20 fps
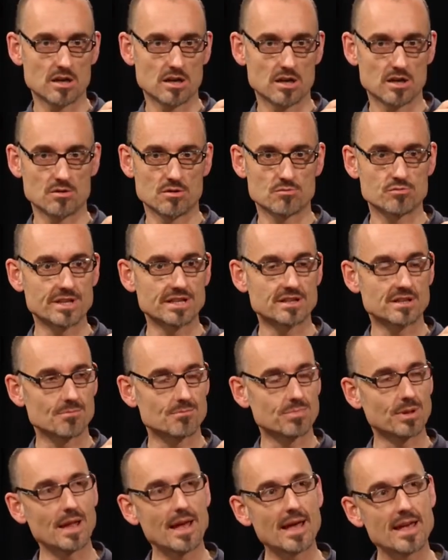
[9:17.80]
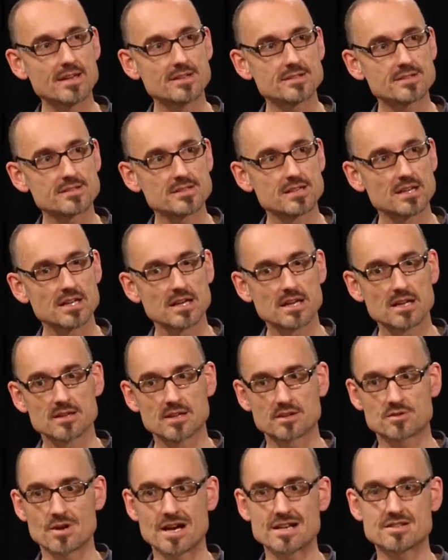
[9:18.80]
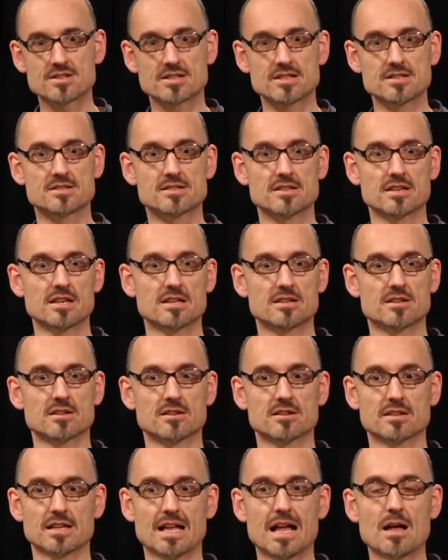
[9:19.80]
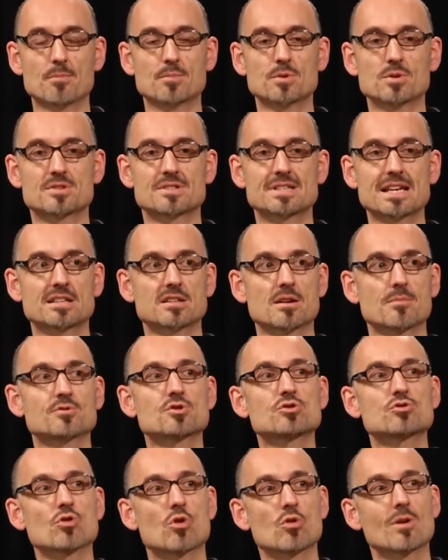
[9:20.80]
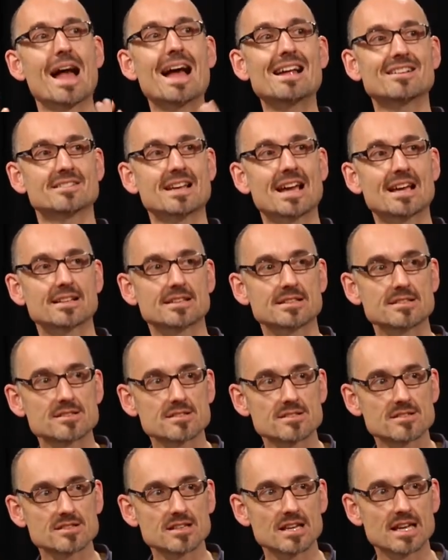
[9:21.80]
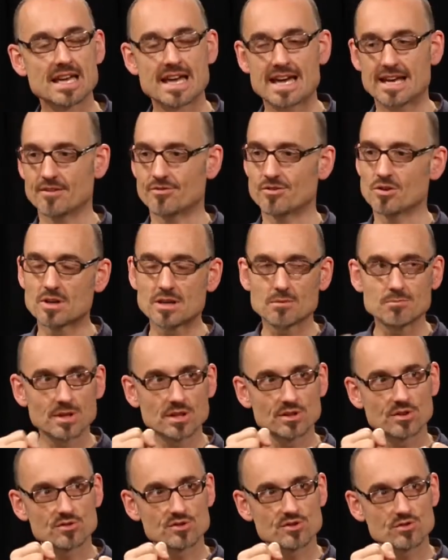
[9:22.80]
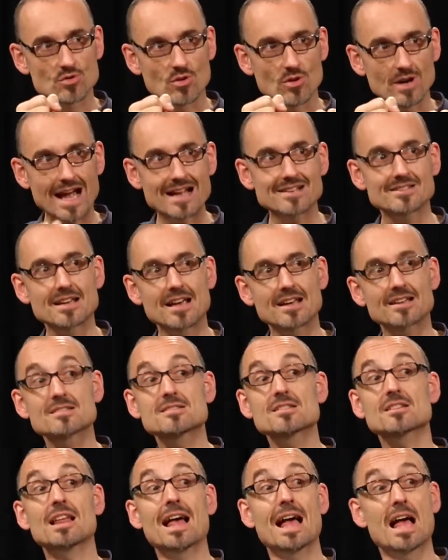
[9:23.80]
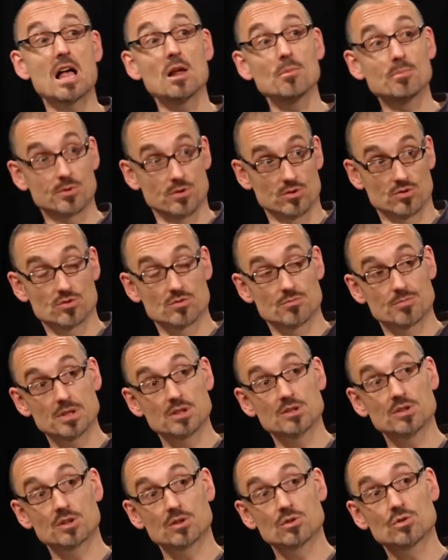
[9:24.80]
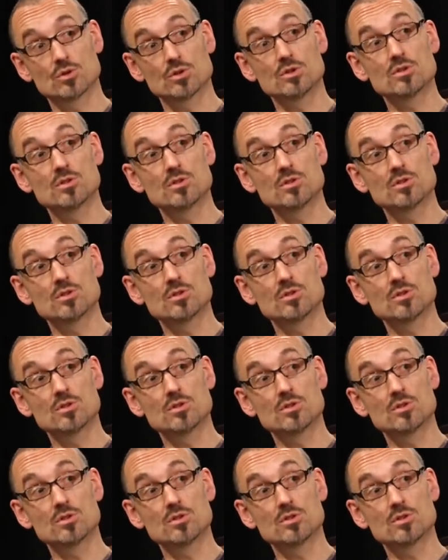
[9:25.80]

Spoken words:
read the plays, the tragedies, it'll help you set up strong antagonists. If you can build a strong antagonist, it'll help you to build a good